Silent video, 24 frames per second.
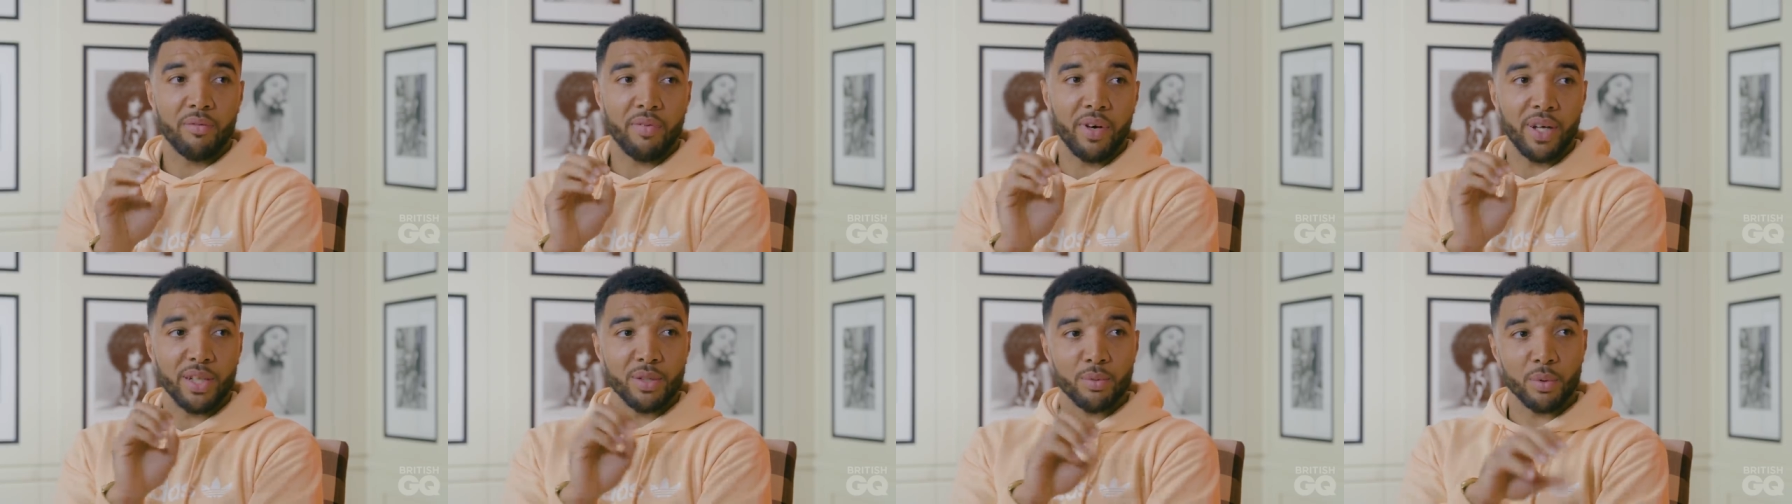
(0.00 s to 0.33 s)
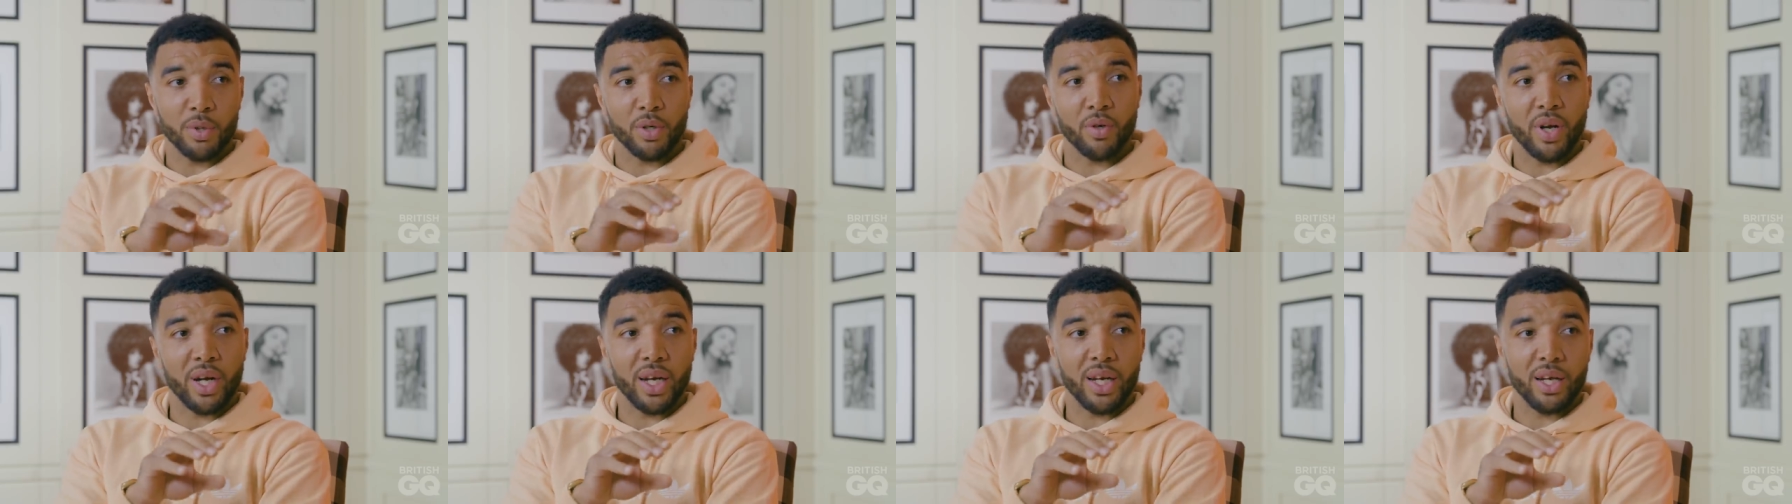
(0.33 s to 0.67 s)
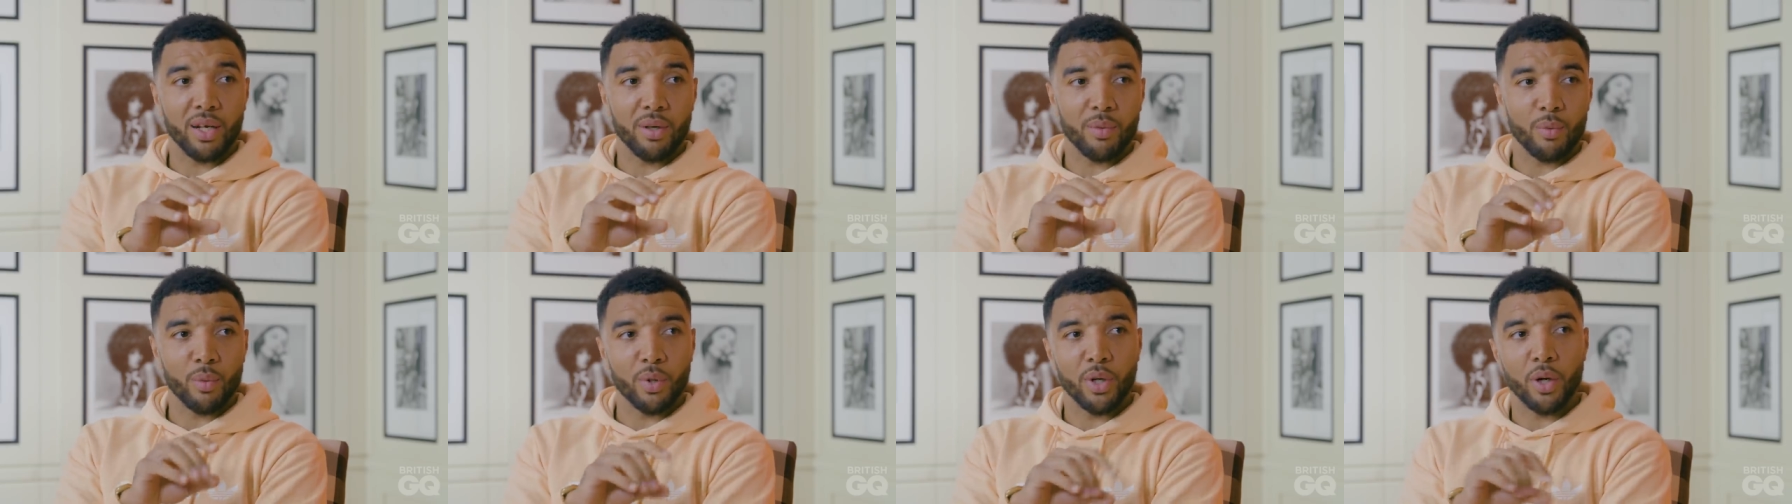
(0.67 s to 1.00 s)
fans were
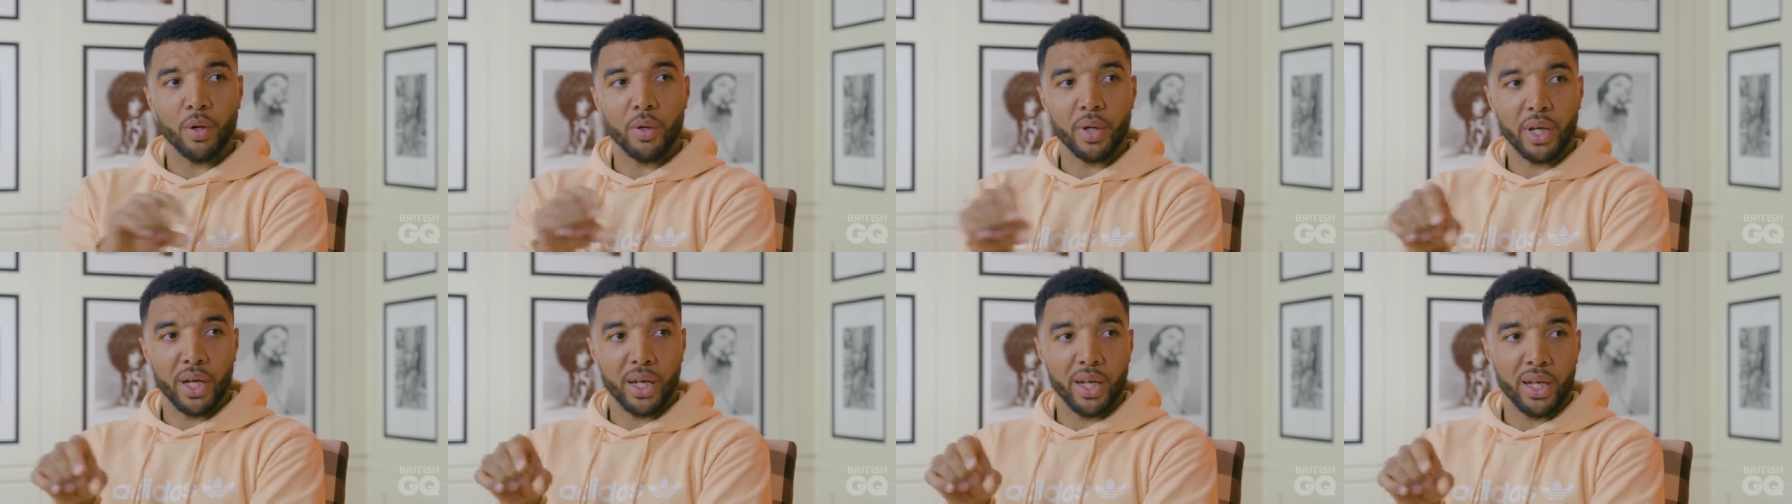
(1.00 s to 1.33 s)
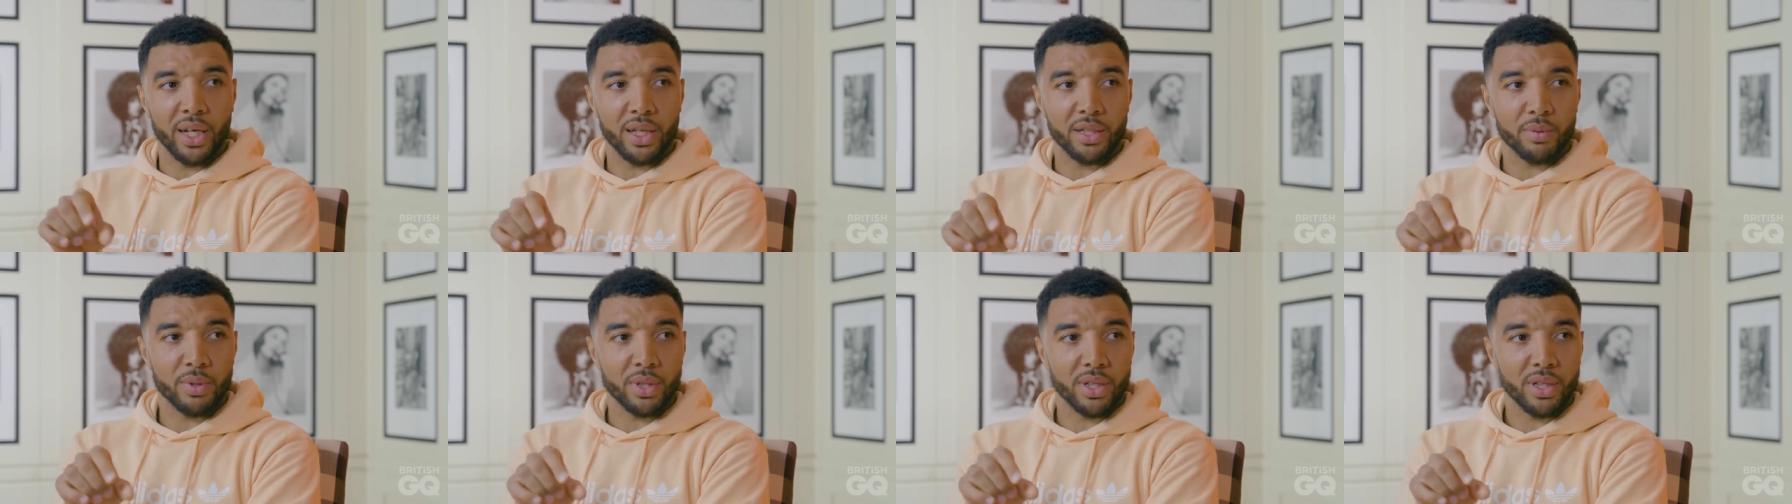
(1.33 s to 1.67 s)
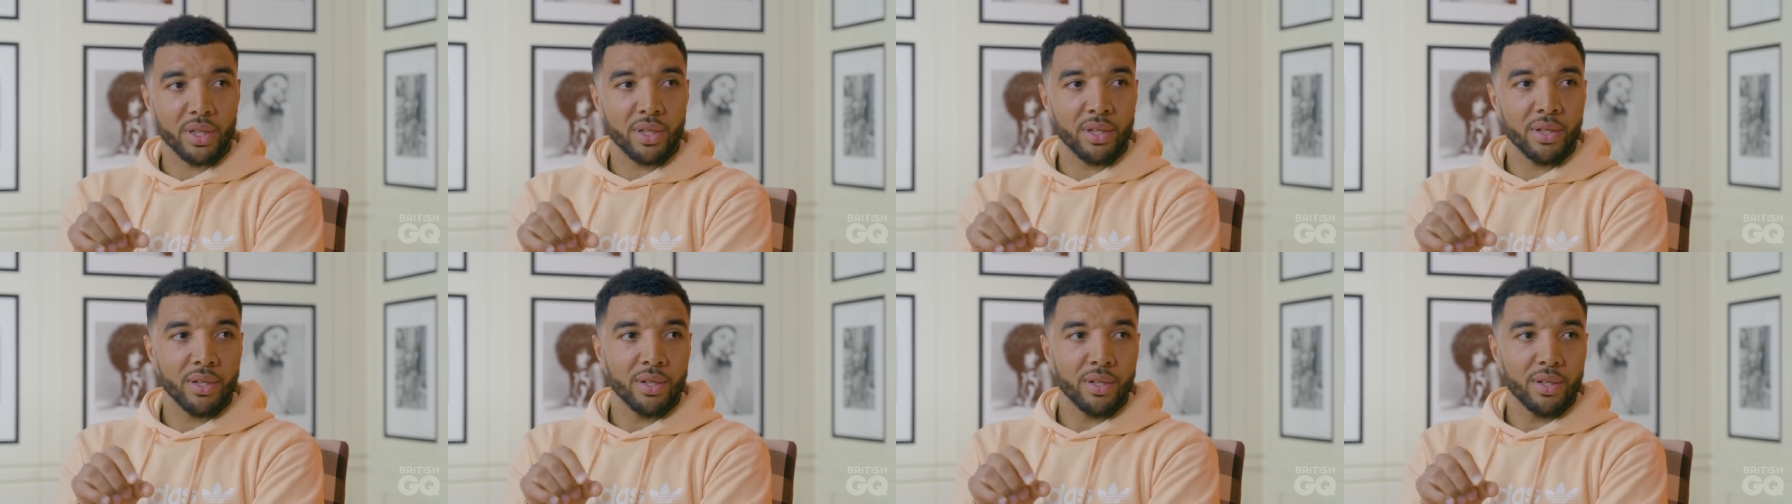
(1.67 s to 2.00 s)
great, we go again next
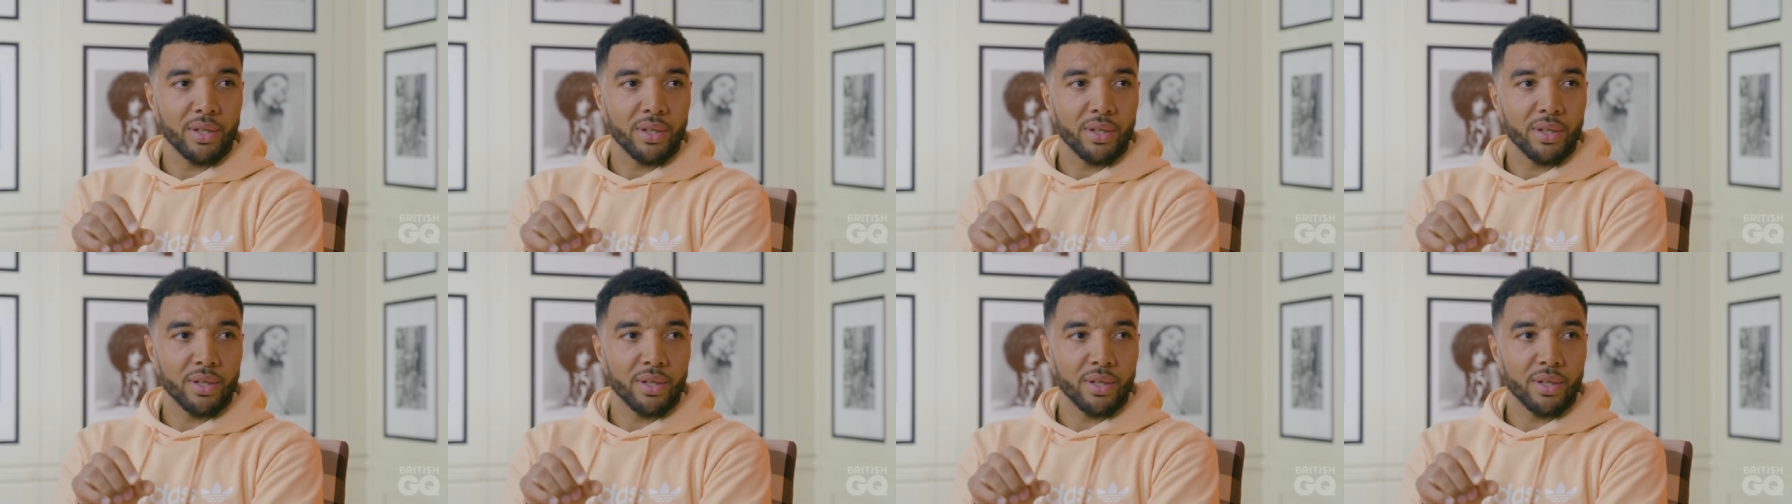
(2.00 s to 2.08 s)
week.